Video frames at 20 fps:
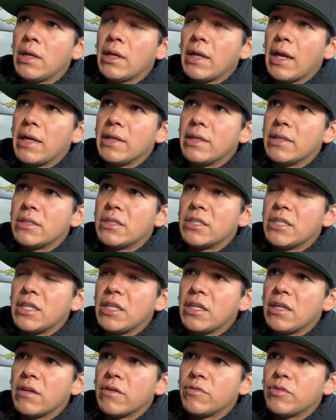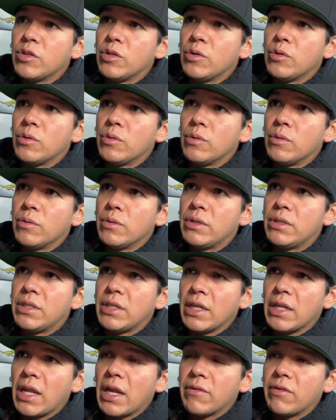and to see if you
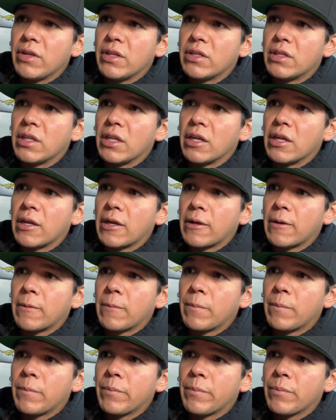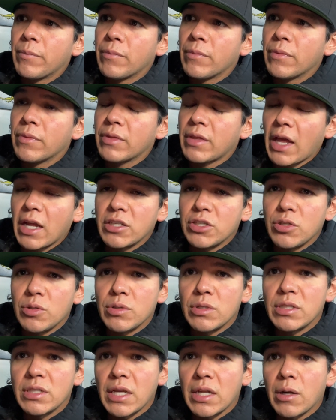did everything that you
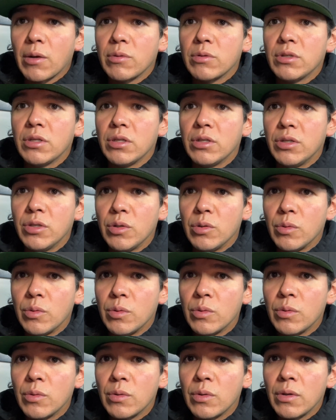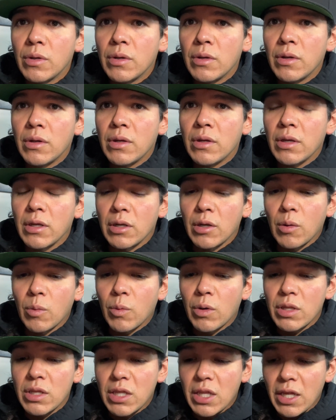set out to do.
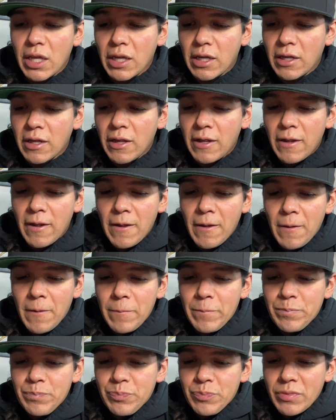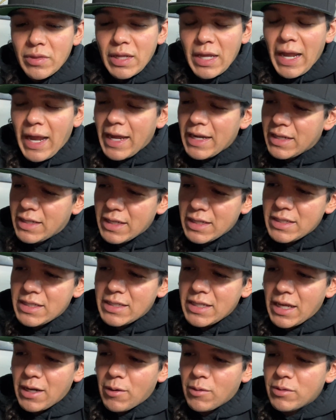One thing I did
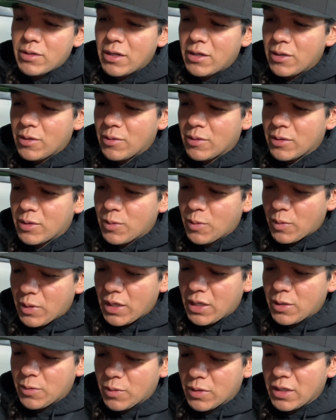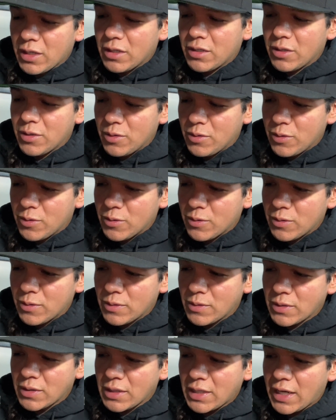set out to do in 2022
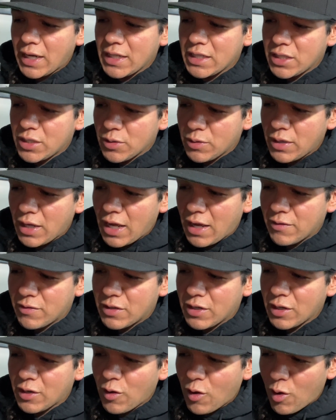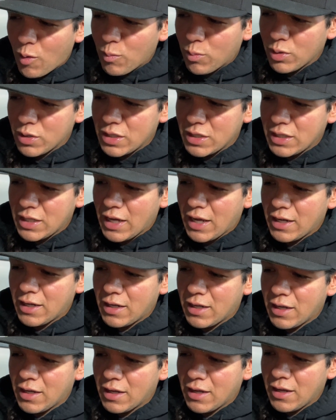that I still haven't accomplished
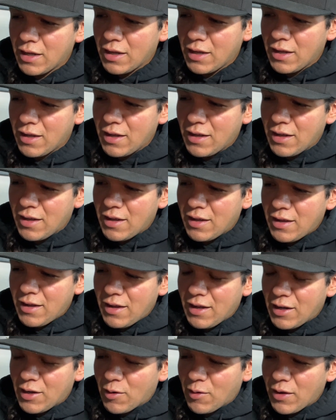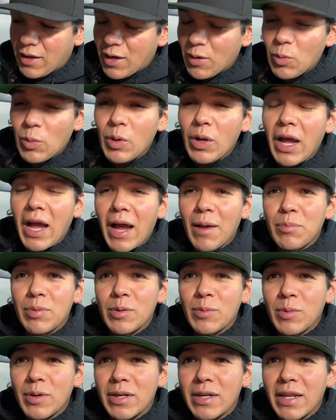yet, and it will
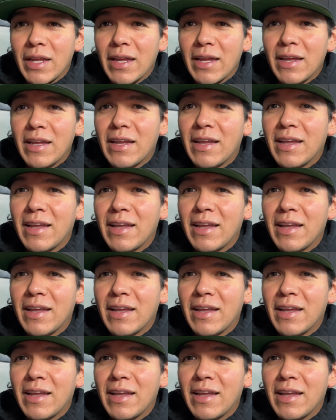happen one day.